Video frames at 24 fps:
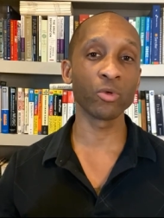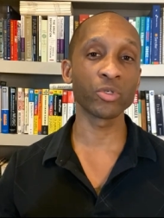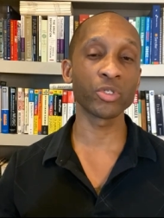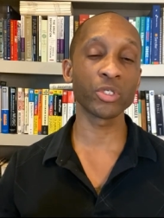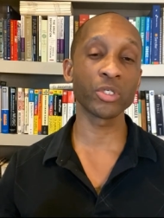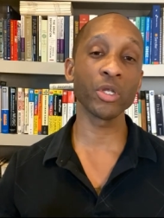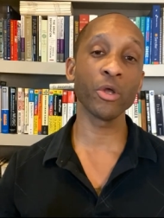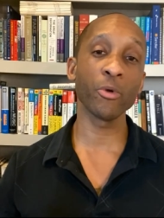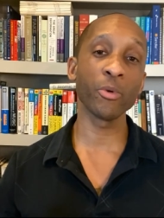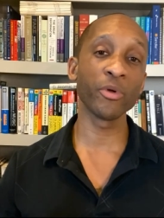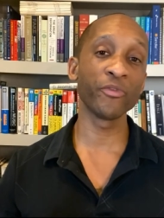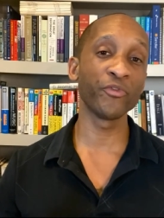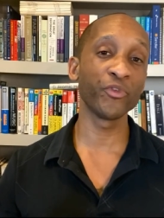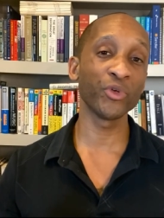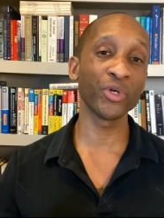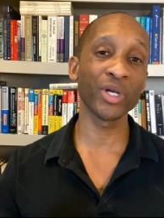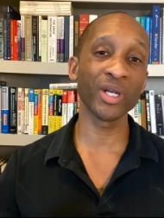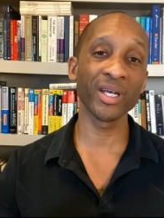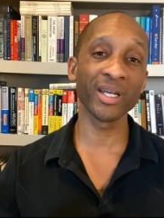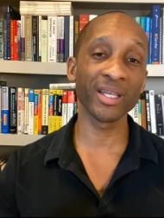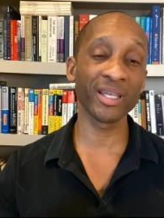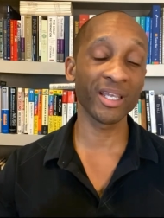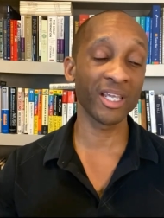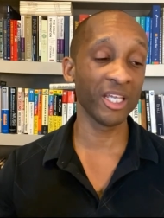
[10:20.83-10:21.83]
So if you're
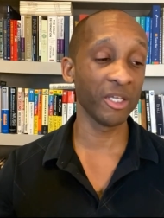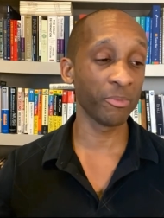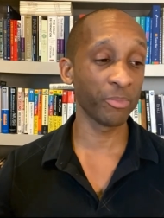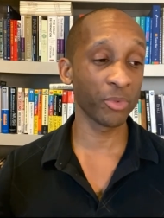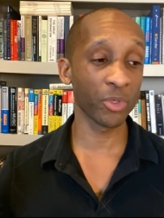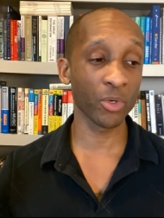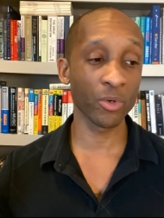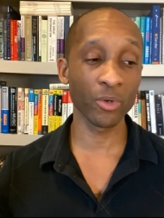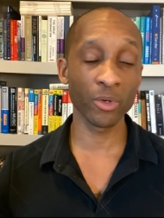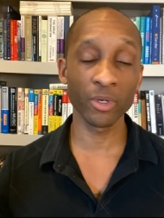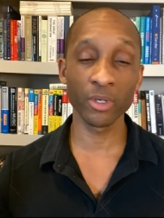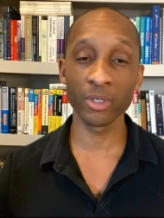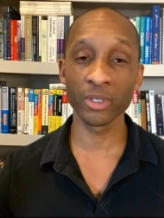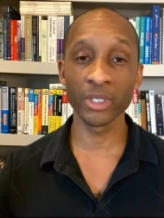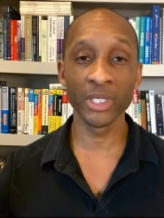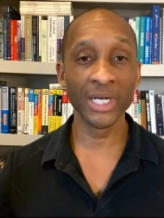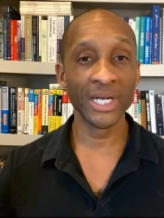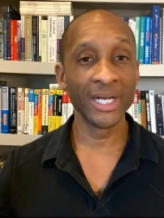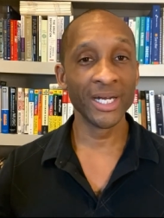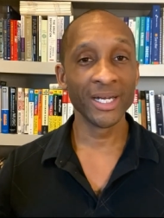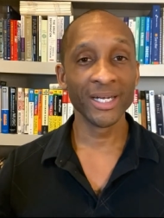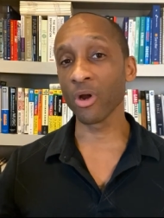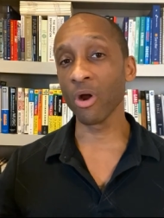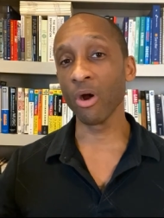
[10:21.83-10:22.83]
going to keep your
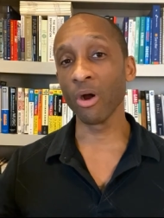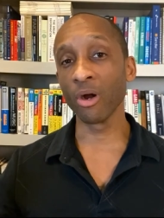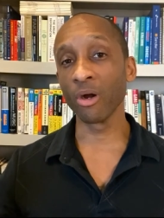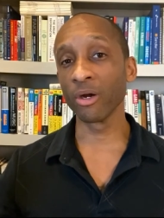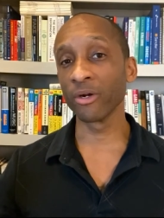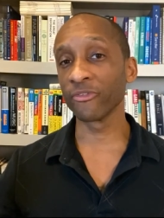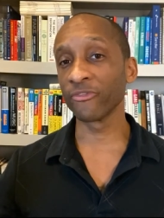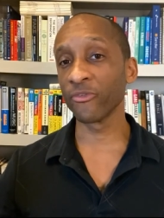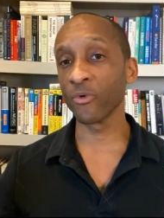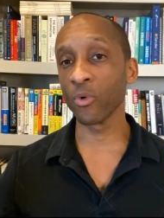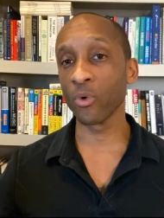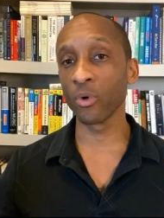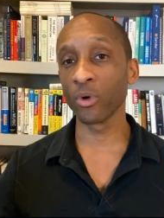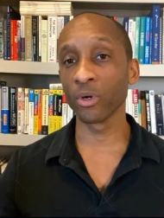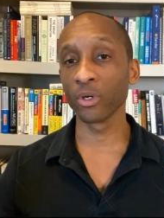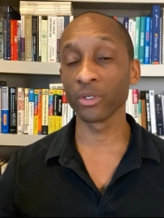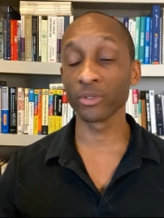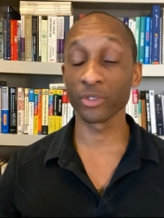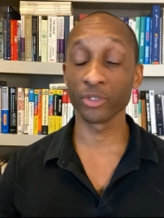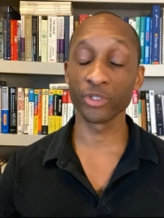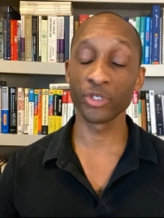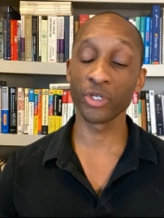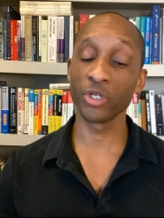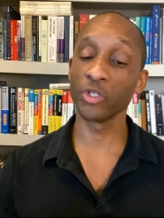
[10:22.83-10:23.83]
car for,
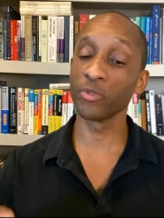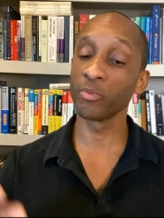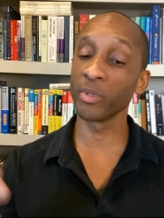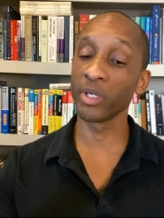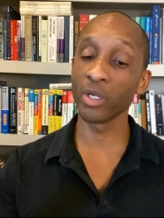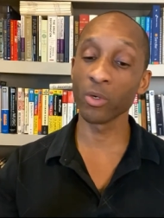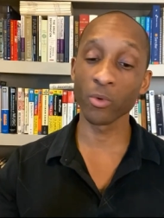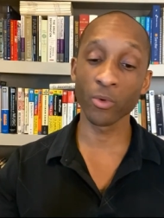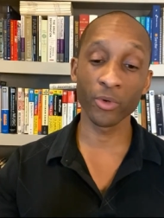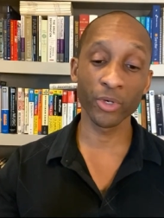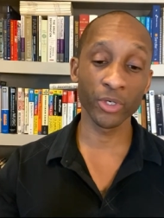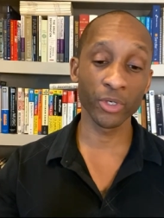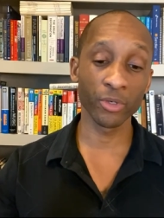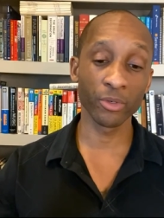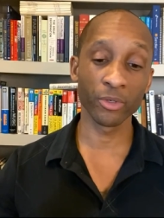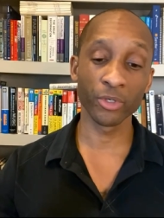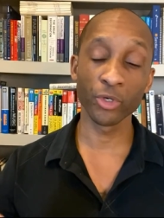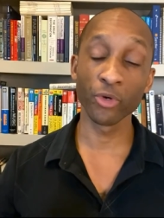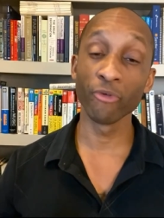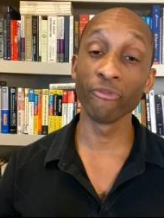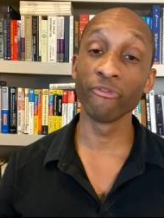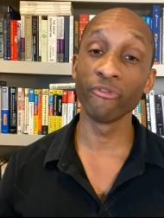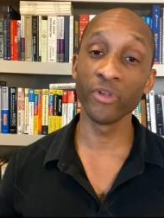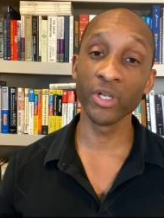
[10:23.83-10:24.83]
excuse me, or your,
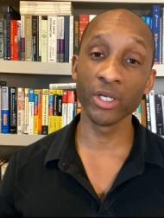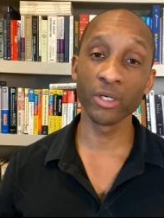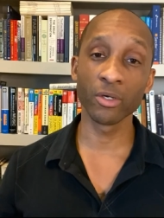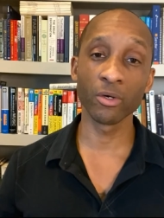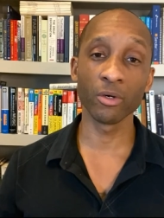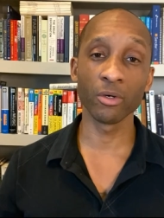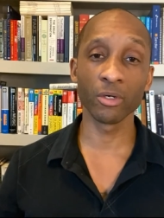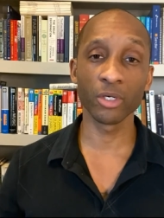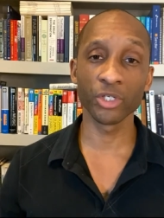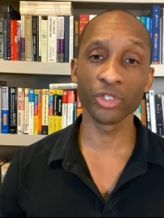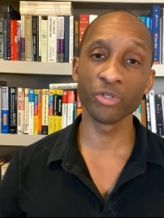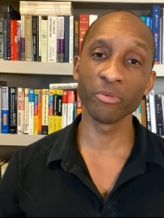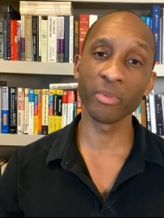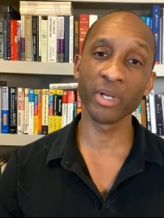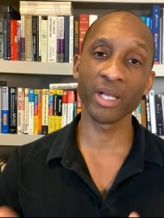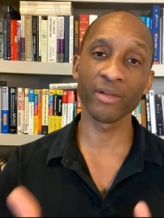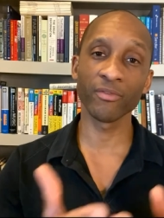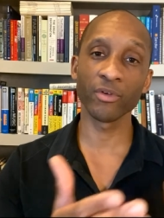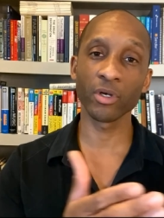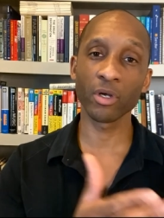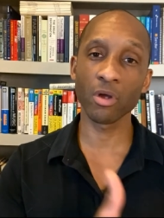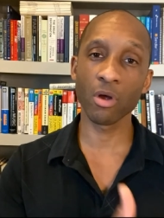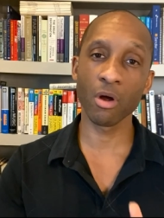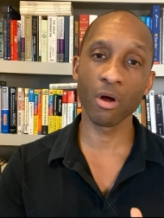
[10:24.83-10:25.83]
your vehicle, because you may
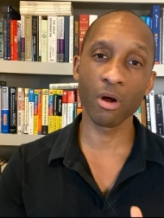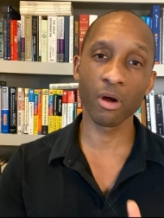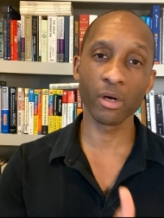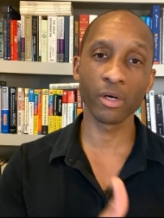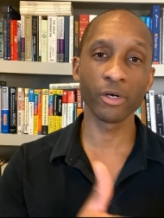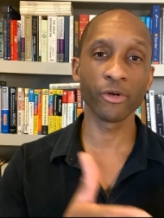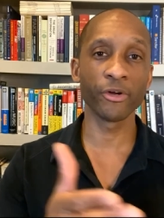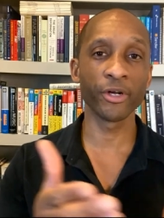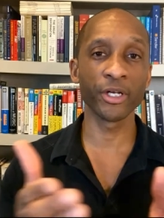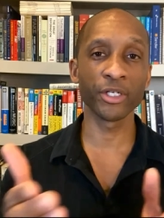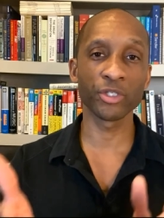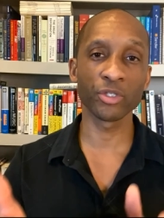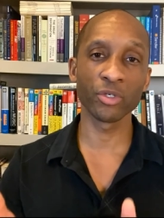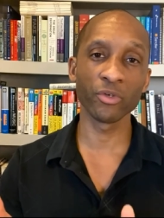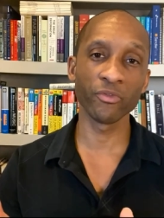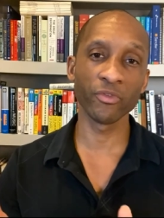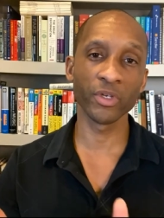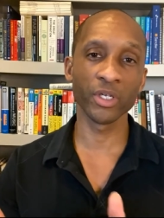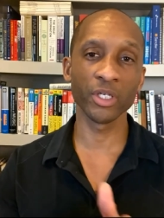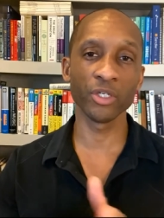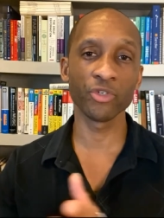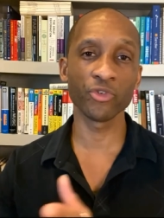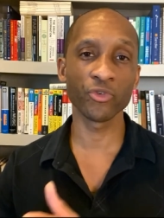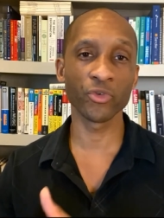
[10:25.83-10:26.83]
have a car or
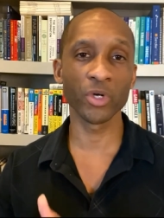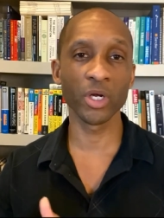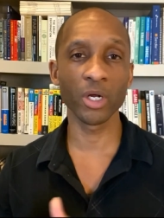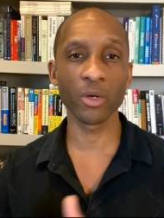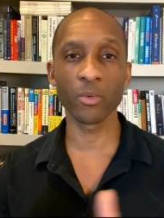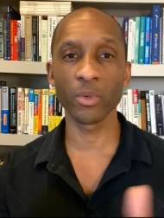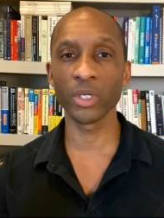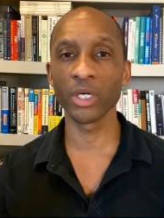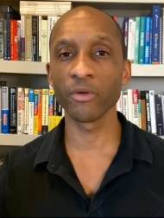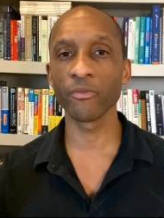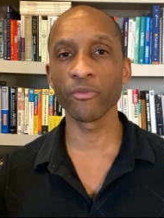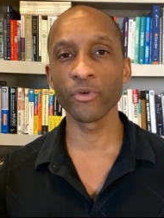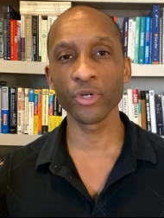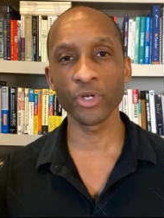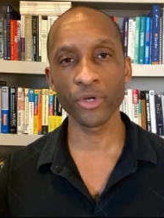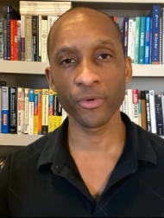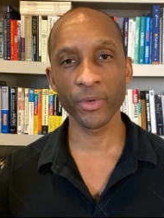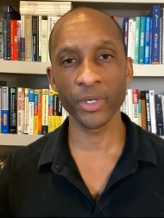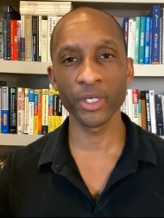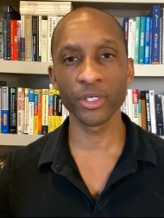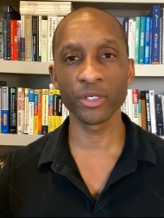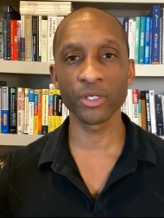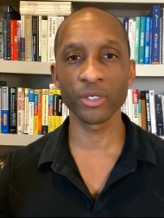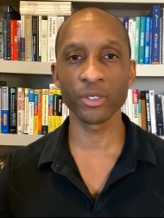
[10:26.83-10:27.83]
SUV, truck, whatever
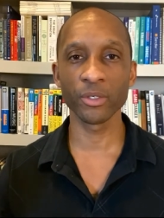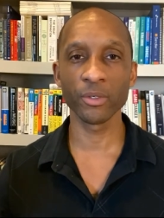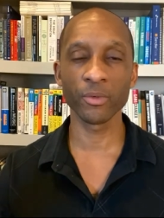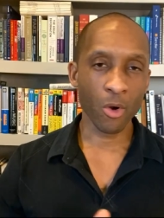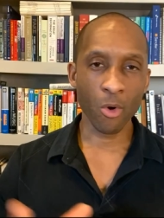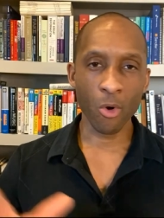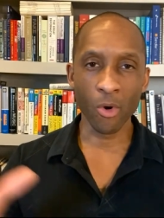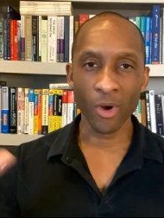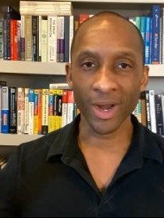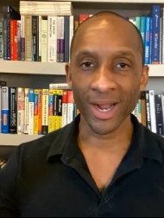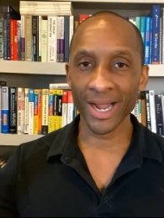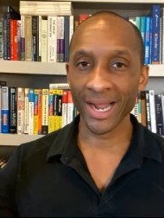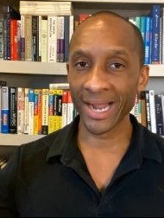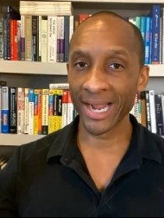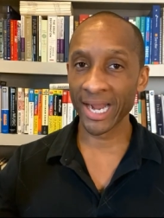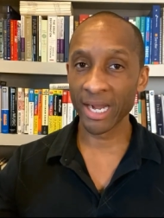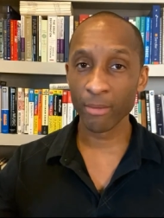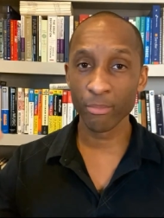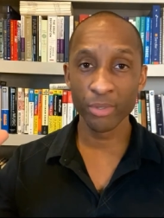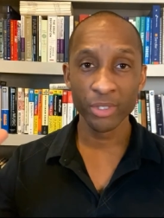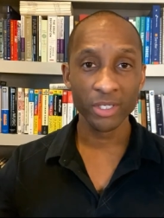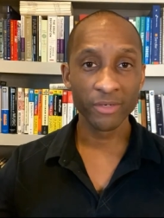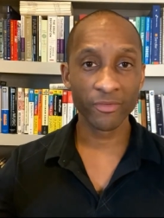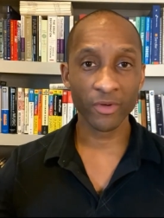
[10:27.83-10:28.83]
you're into, or a
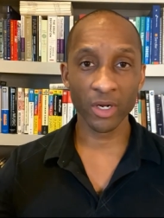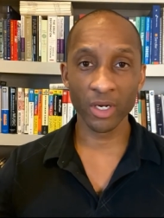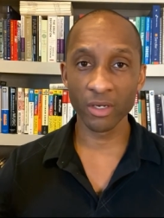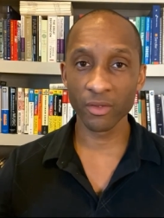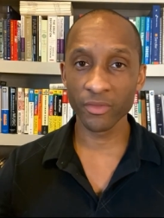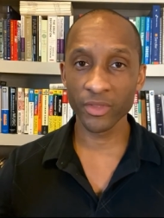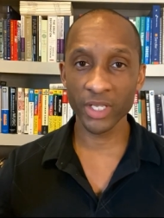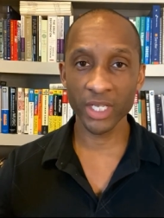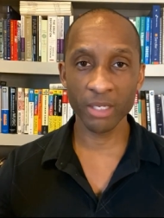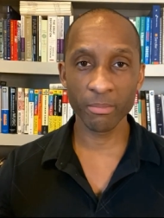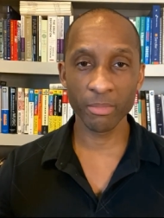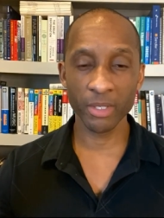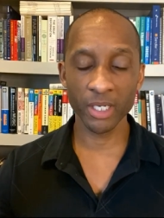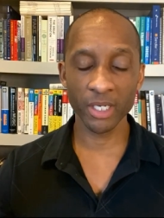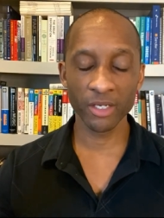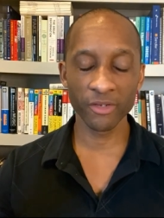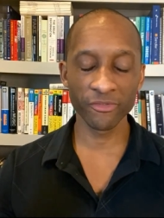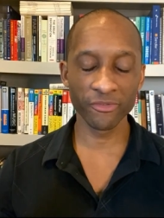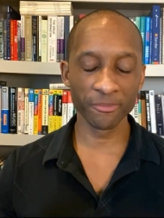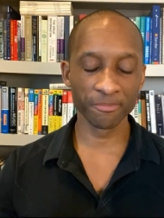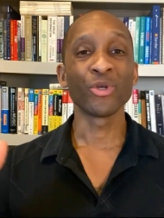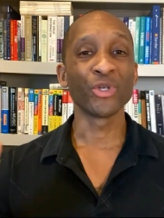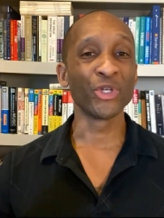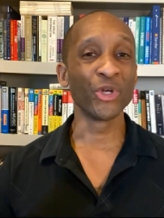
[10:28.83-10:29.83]
hybrid of all of the
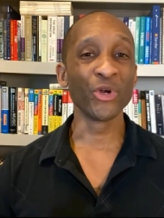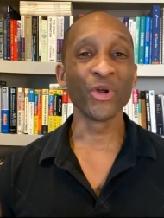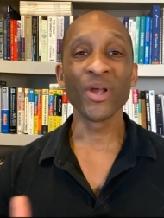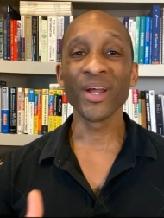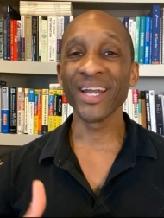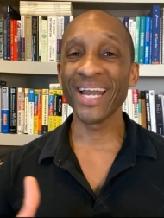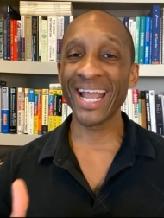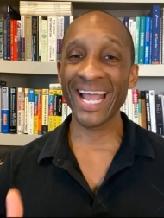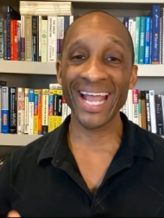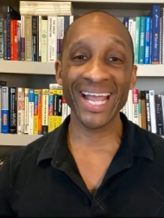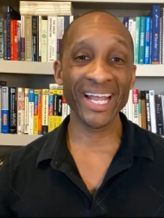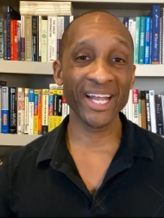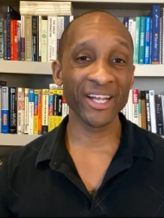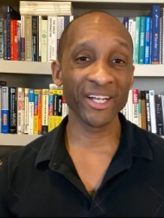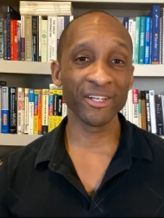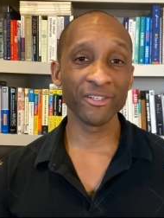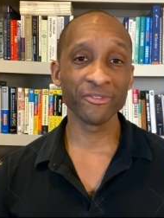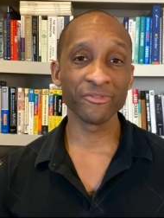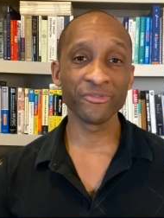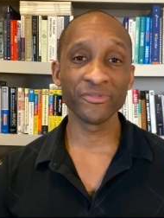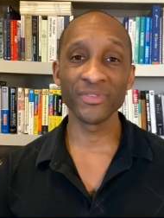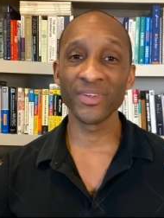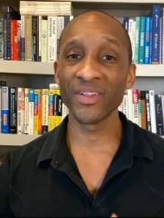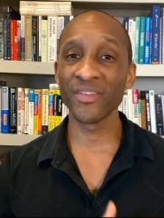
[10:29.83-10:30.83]
above, you're going to
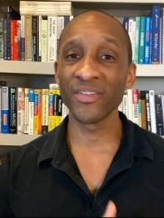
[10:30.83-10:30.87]
have